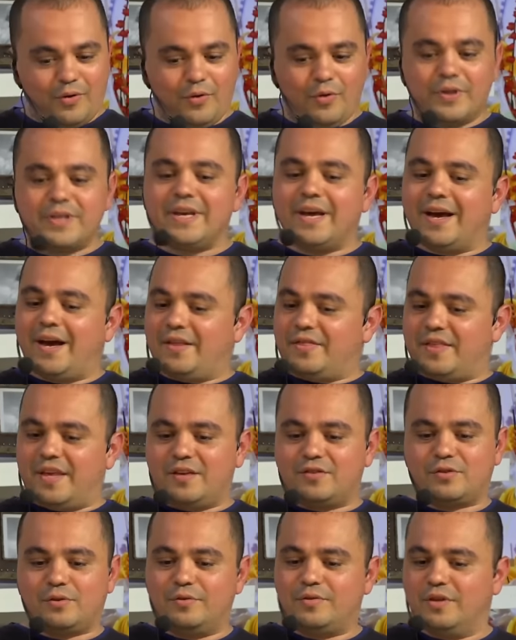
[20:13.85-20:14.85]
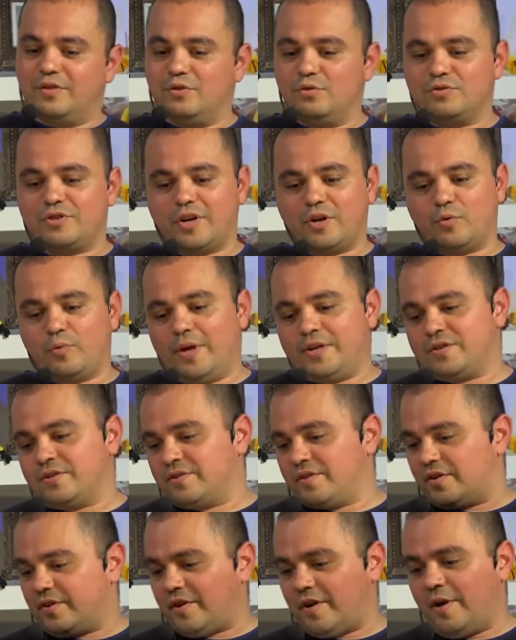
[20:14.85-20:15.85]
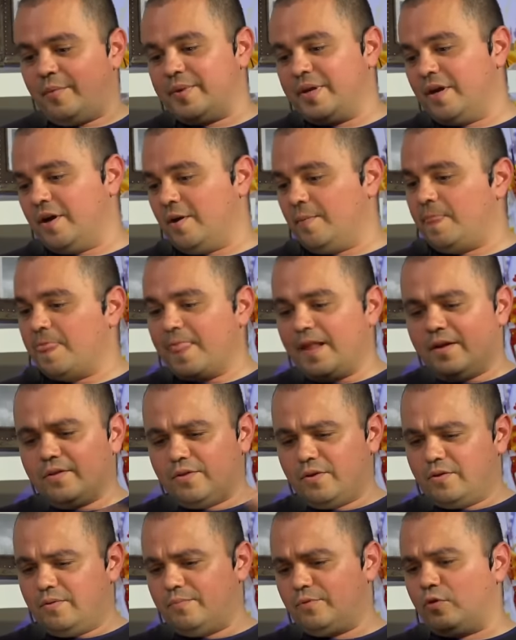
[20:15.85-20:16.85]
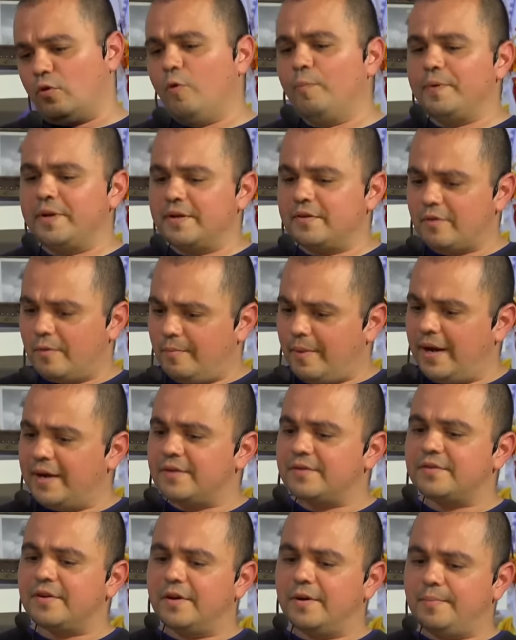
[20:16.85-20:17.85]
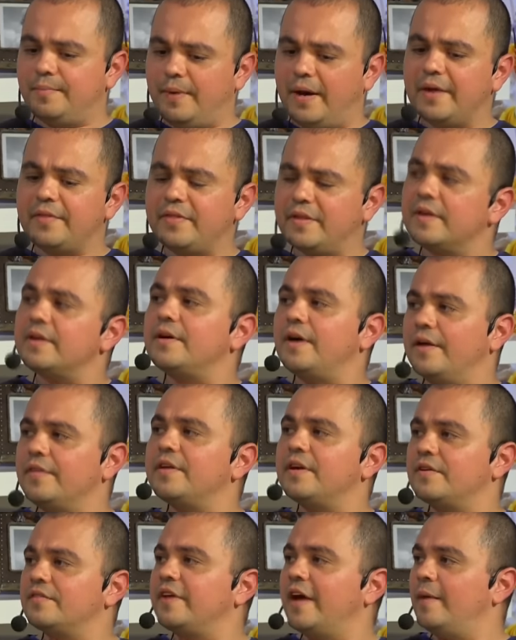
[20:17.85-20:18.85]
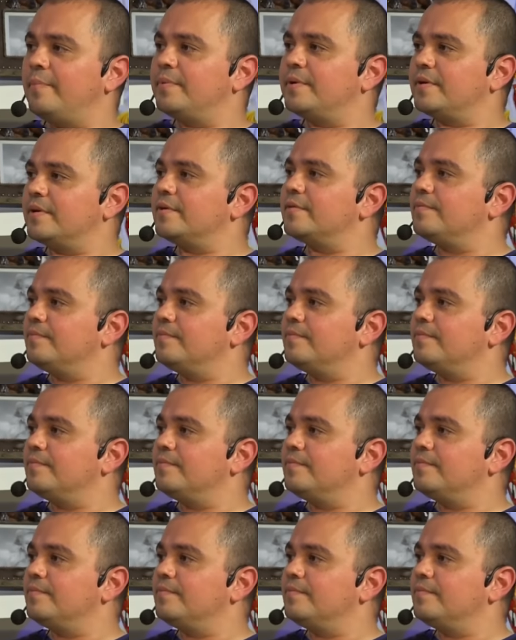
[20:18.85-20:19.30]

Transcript: Oh yeah, I think so. The new generations that are coming up, they're they're opening their minds up. I think I think it's happening. You